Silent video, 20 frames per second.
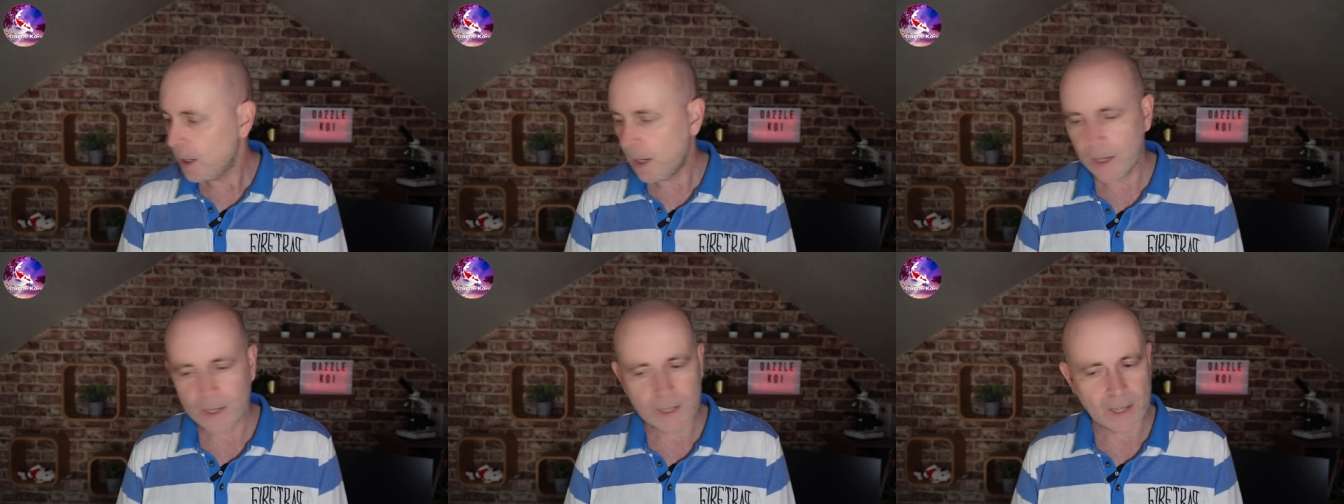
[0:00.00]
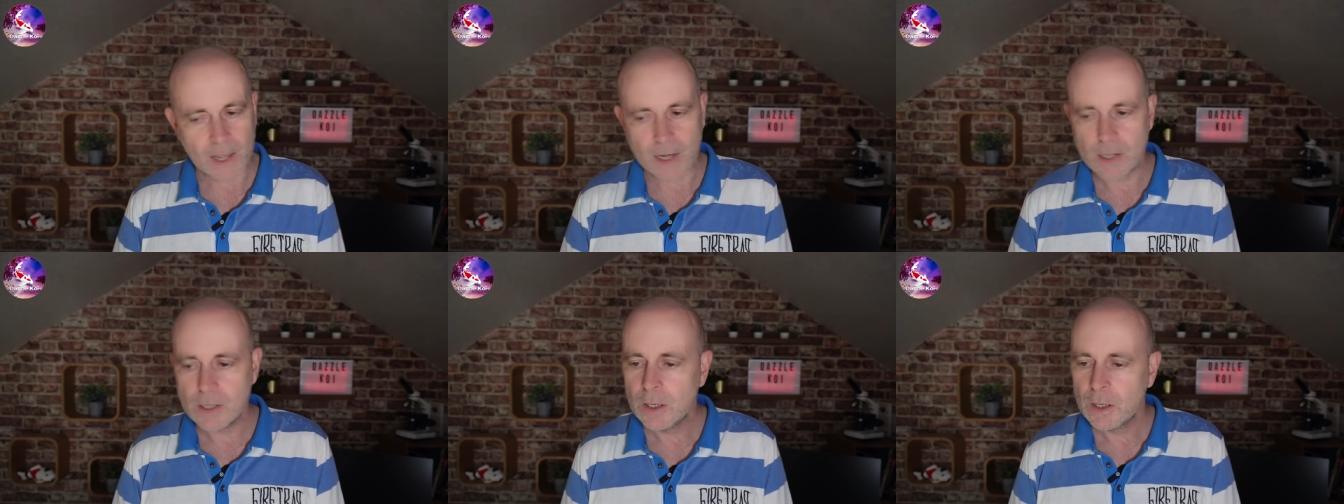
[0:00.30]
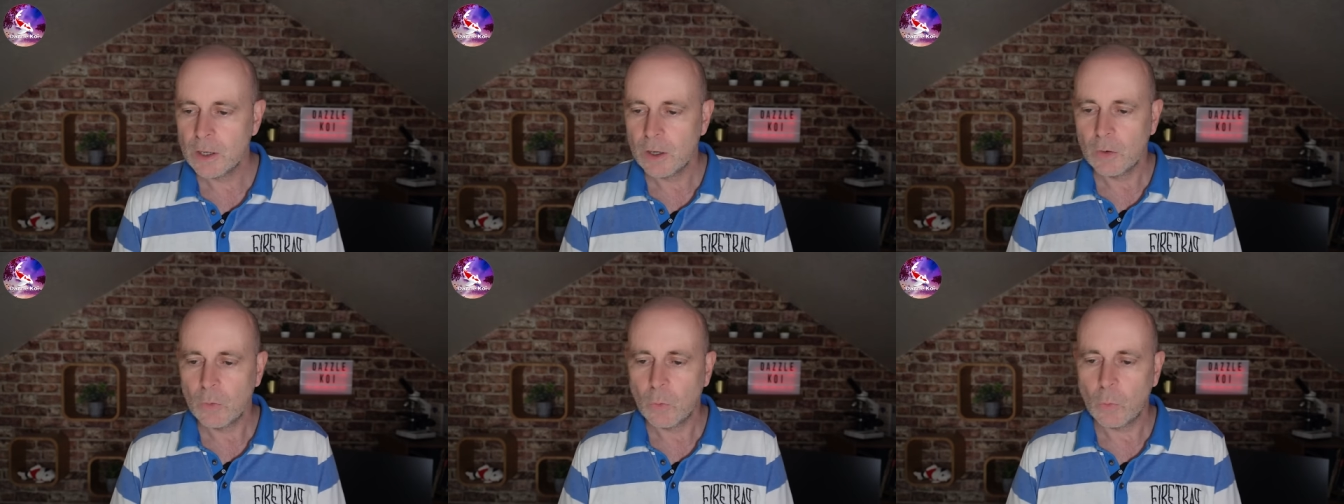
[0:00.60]
Again,
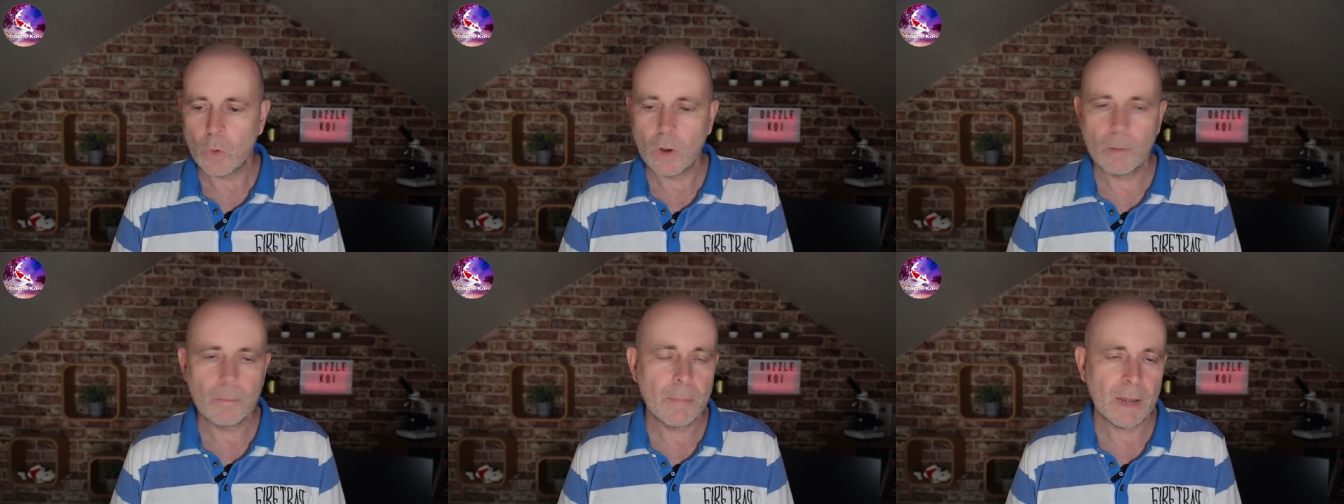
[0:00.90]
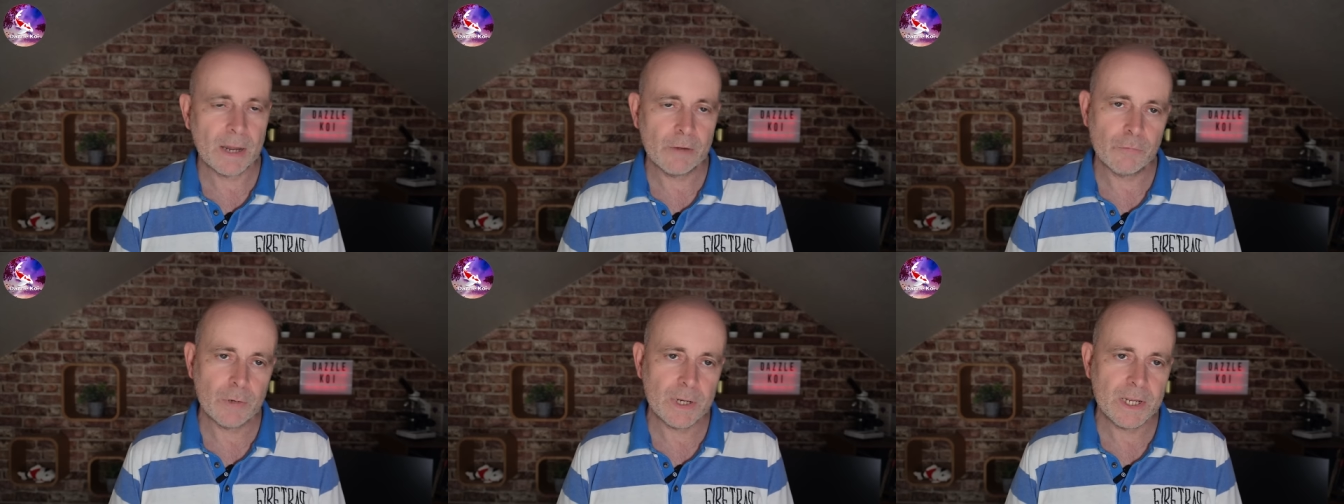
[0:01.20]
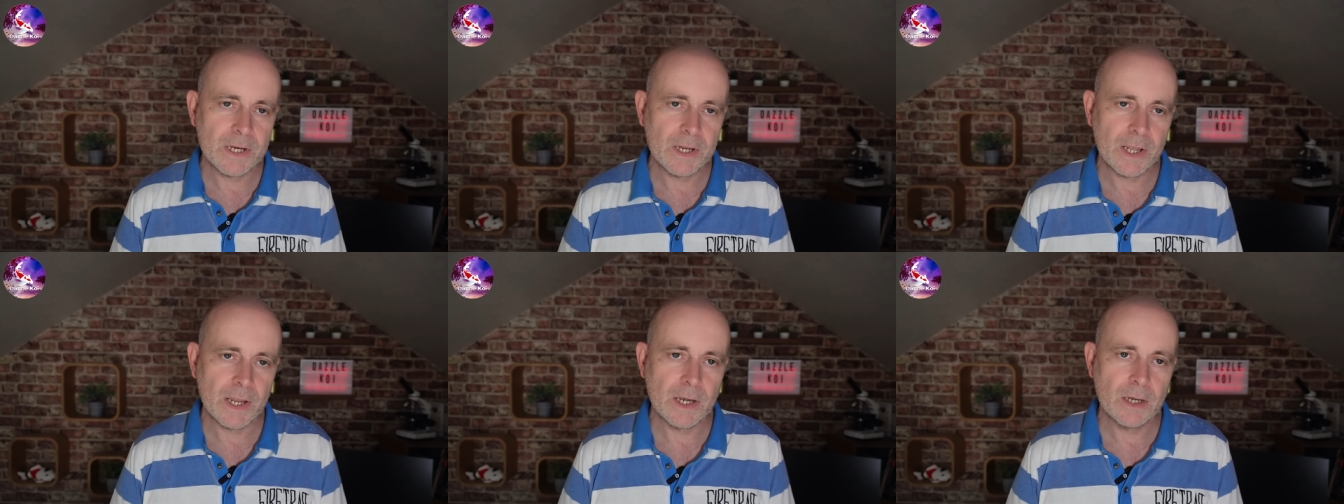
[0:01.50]
one bad
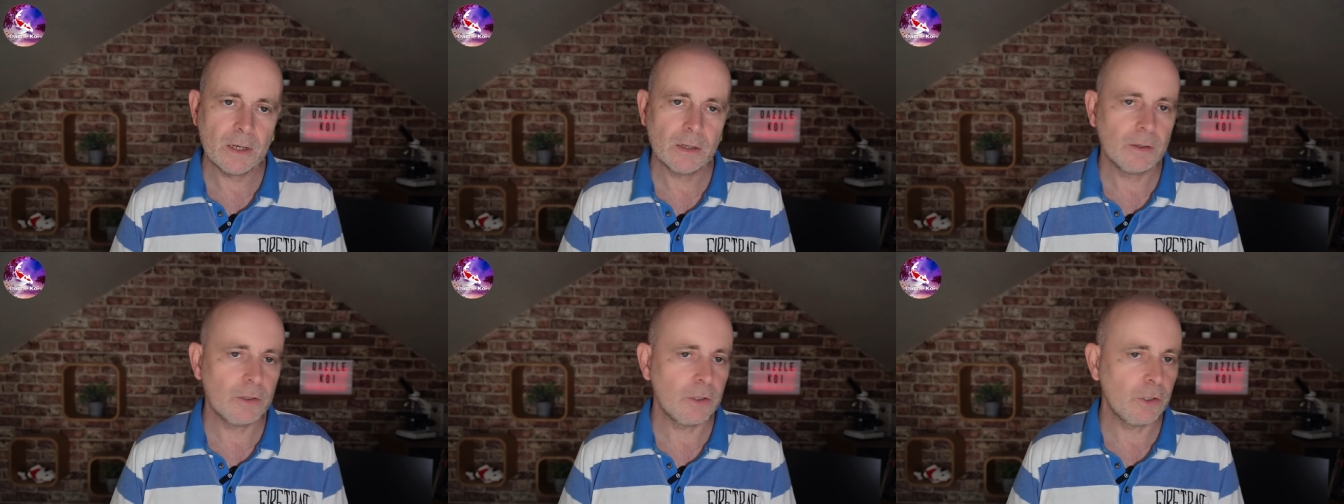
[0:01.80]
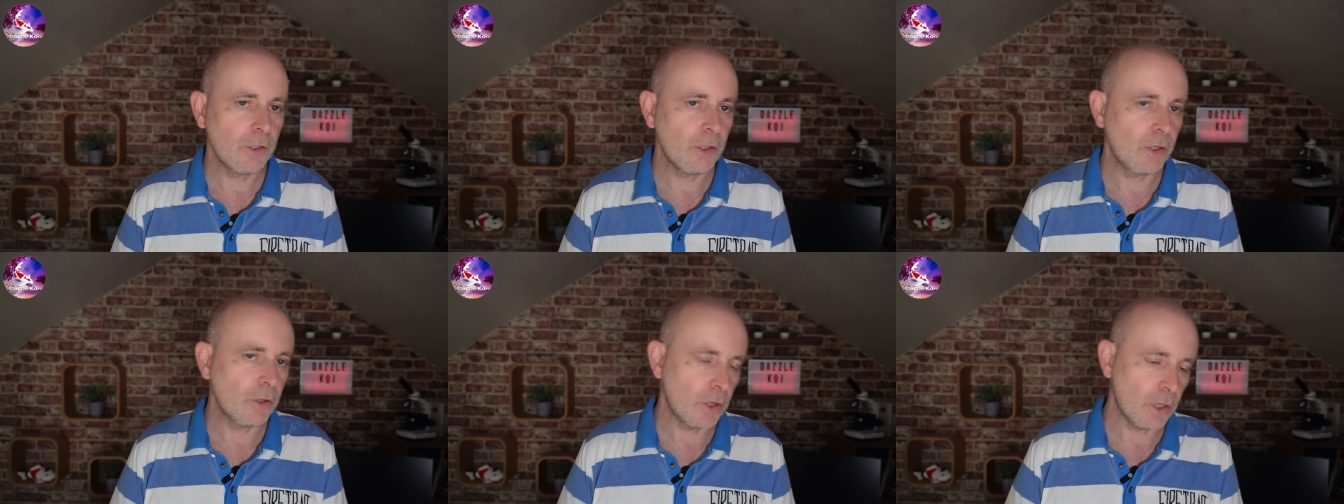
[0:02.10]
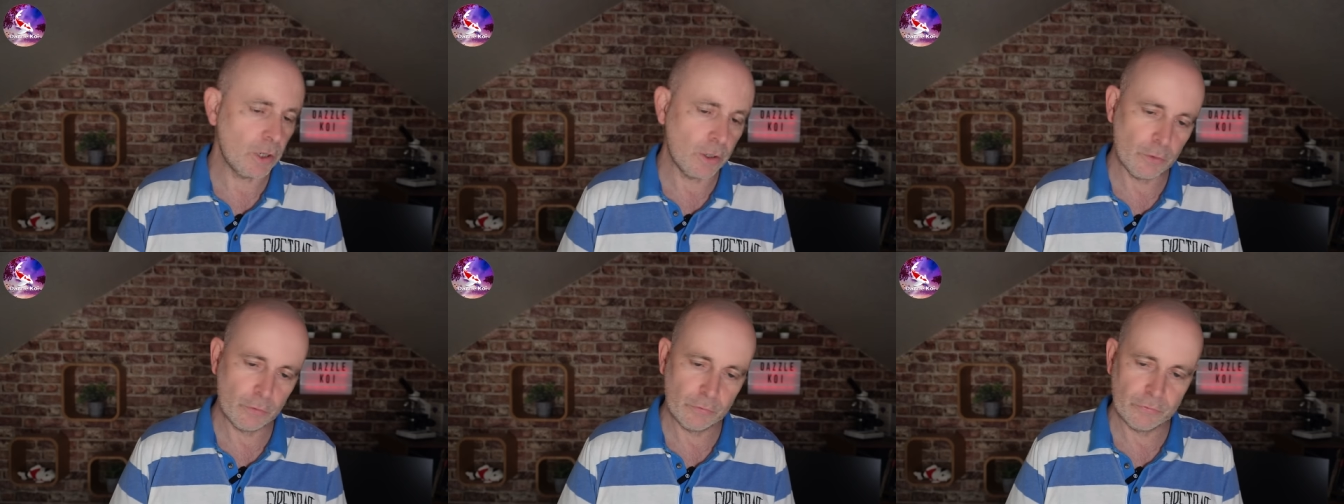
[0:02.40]
reading, you're going
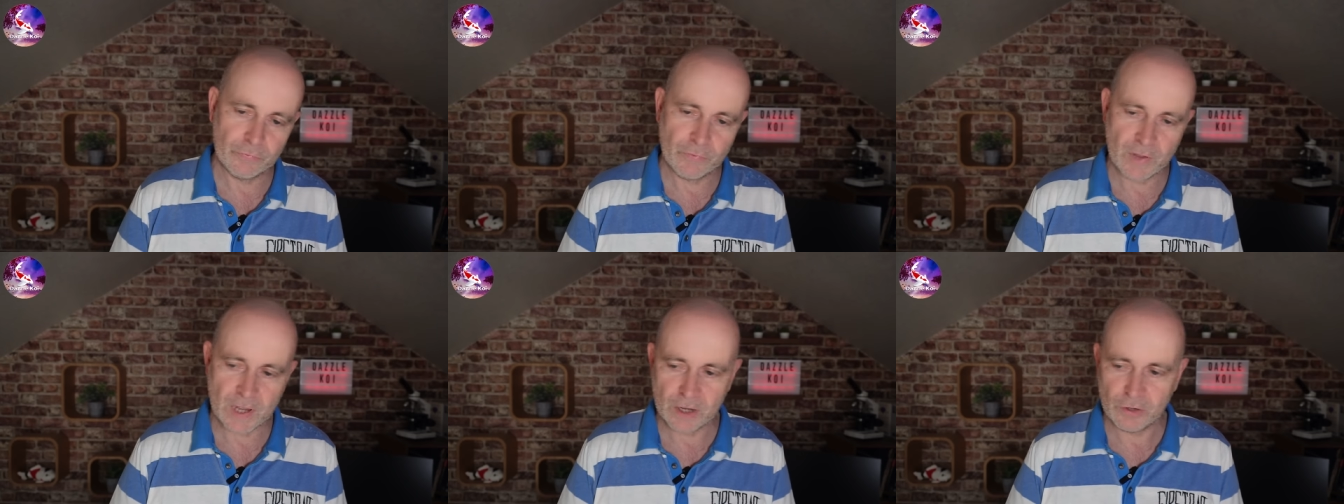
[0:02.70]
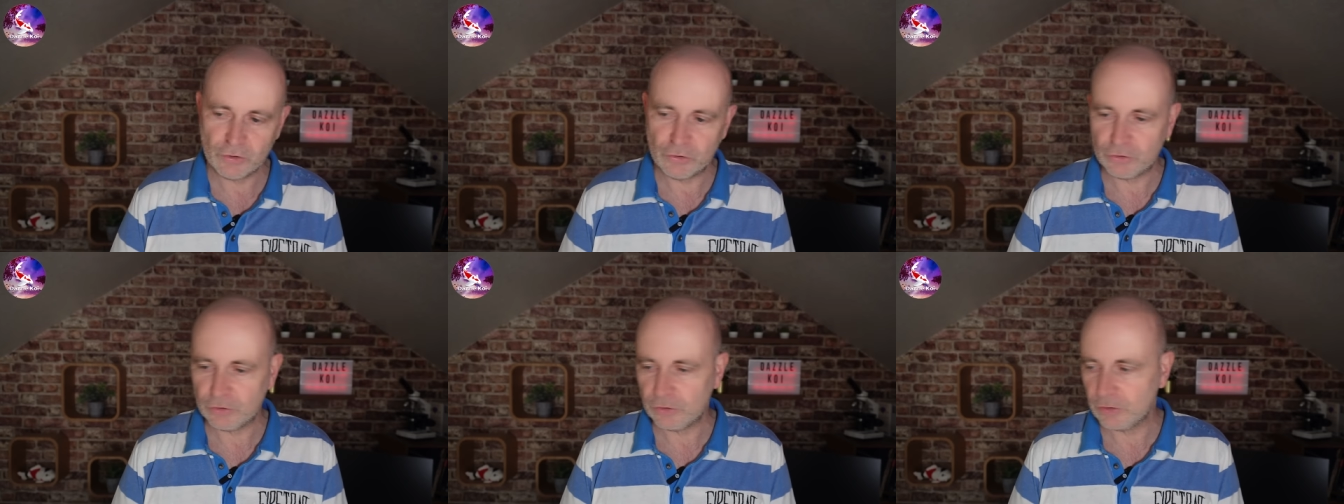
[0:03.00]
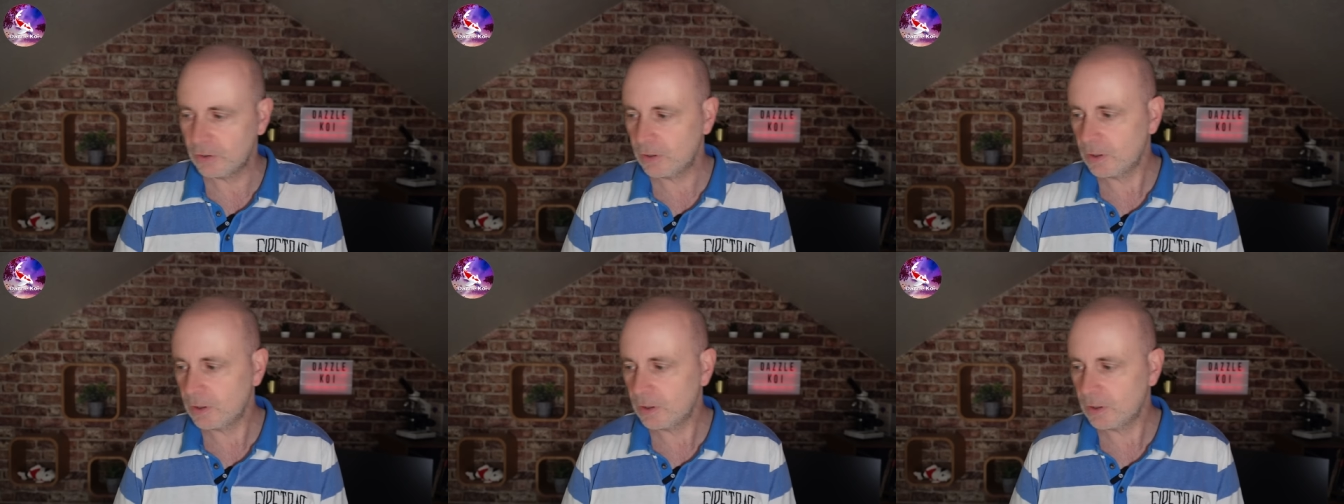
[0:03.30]
to lose fish.